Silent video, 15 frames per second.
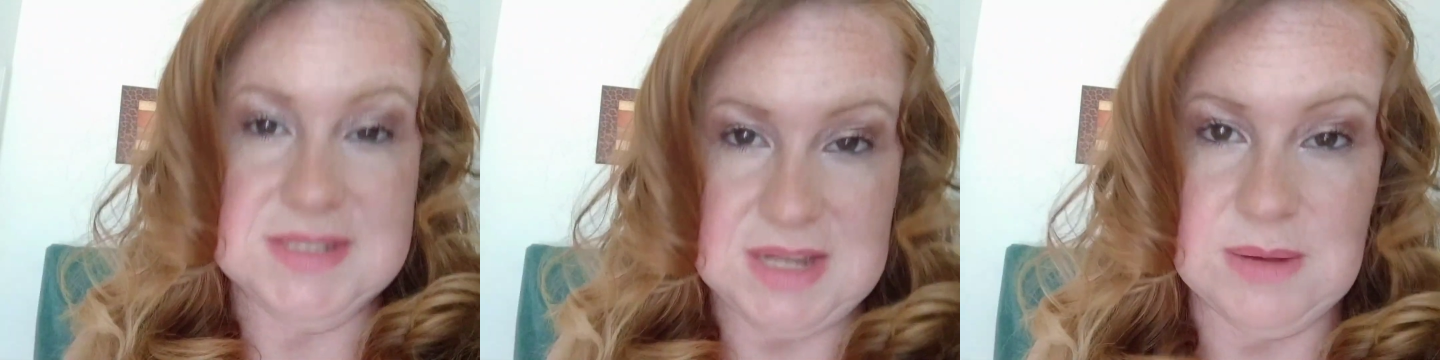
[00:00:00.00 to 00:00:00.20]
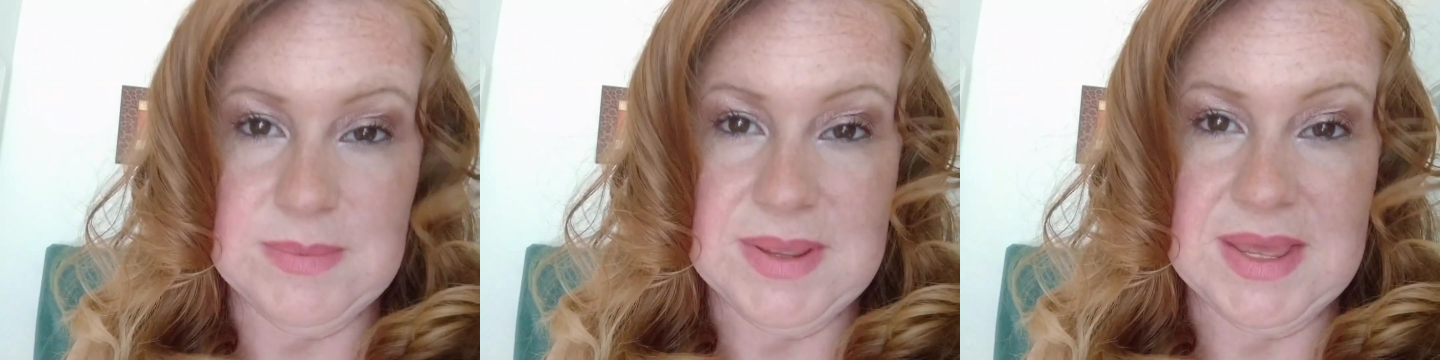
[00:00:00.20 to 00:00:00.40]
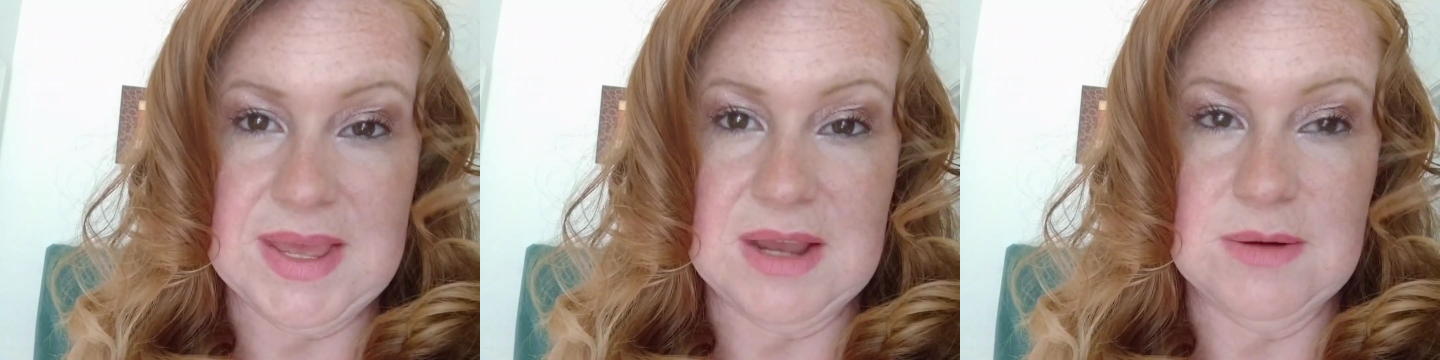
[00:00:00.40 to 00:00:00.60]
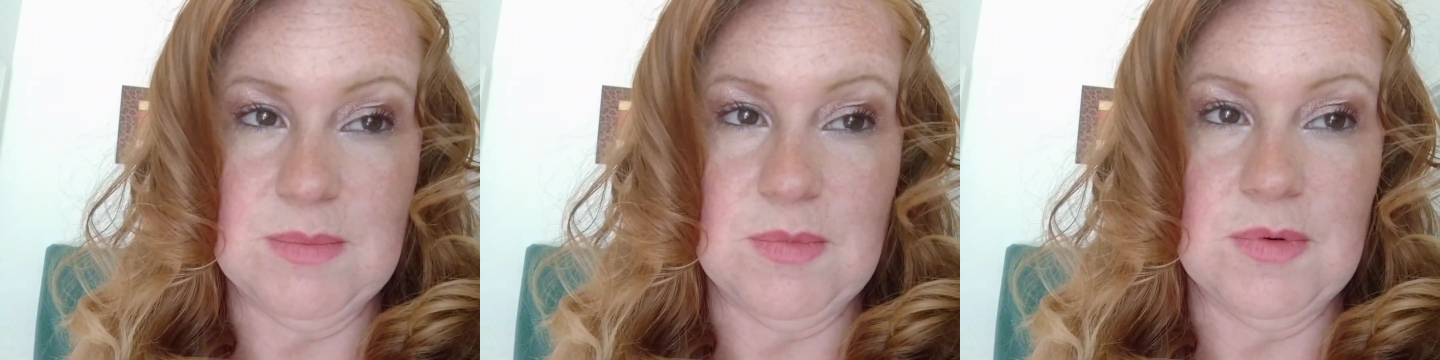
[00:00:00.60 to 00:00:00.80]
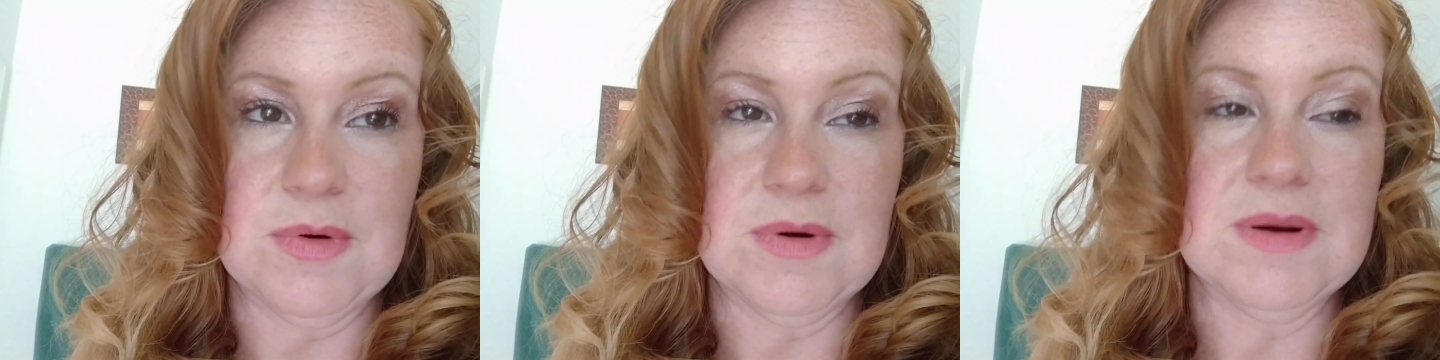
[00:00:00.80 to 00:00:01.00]
coming out
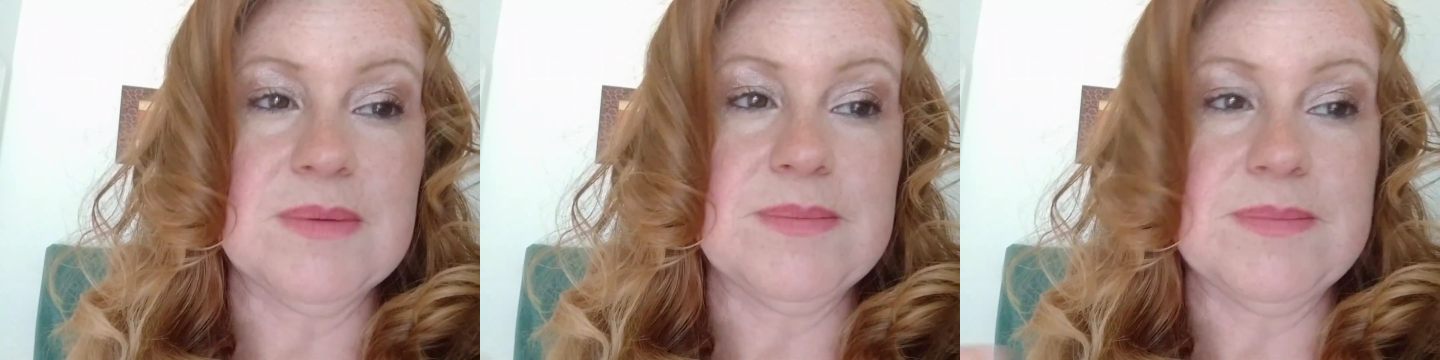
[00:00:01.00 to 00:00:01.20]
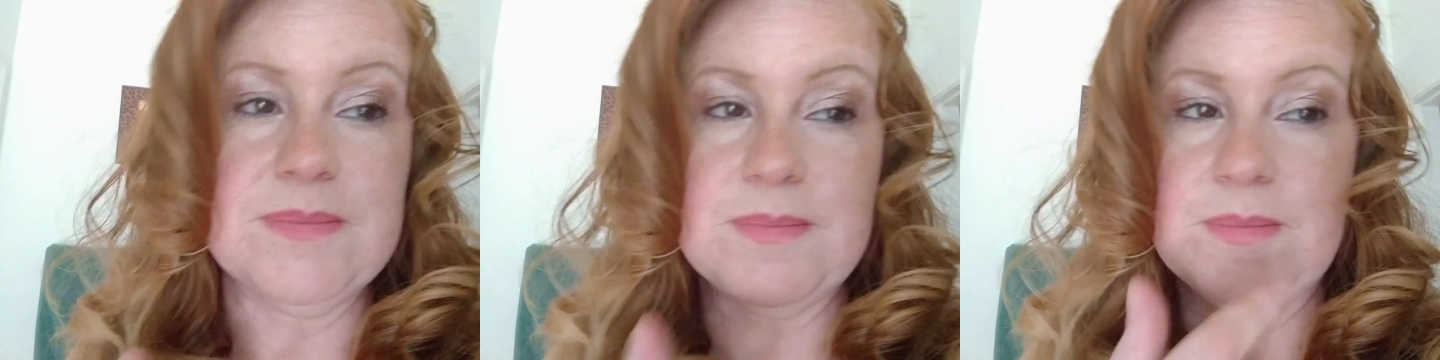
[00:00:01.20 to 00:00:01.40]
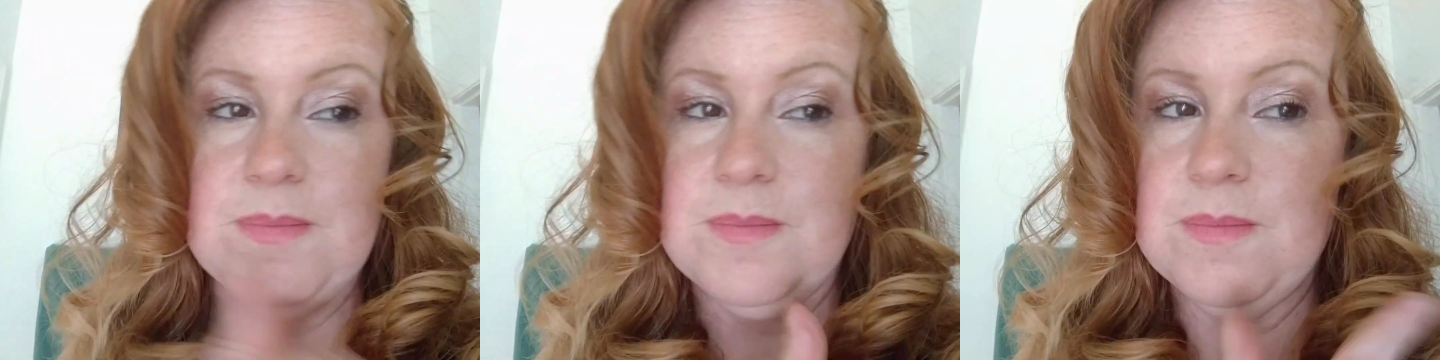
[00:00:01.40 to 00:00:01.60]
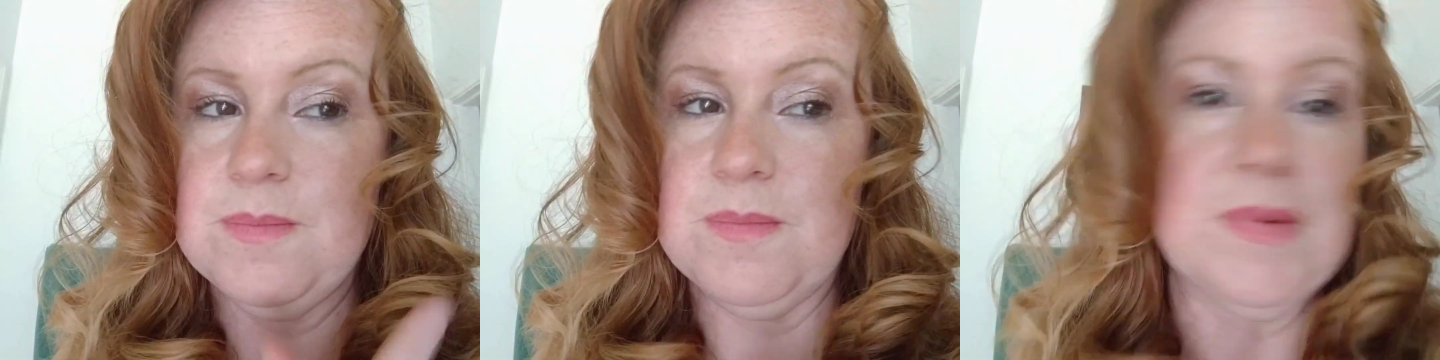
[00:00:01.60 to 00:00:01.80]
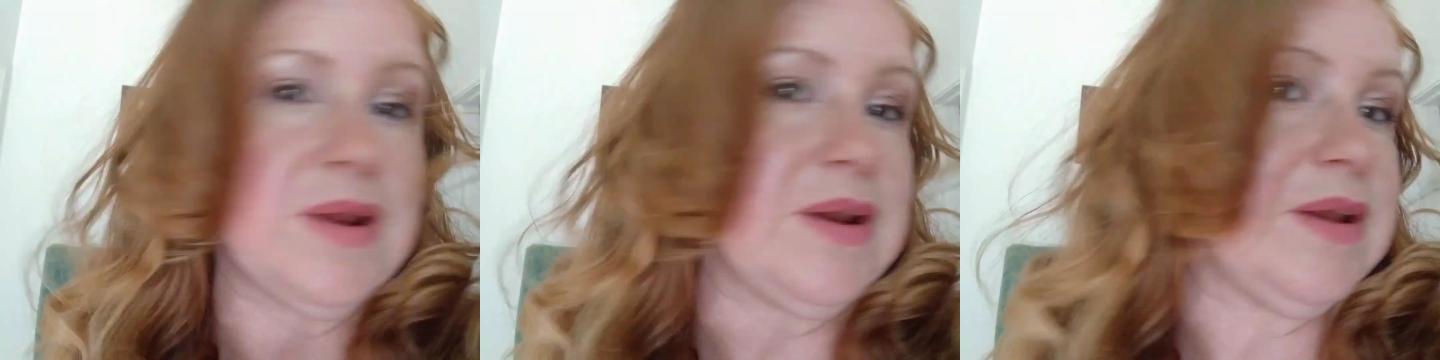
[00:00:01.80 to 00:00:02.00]
more. And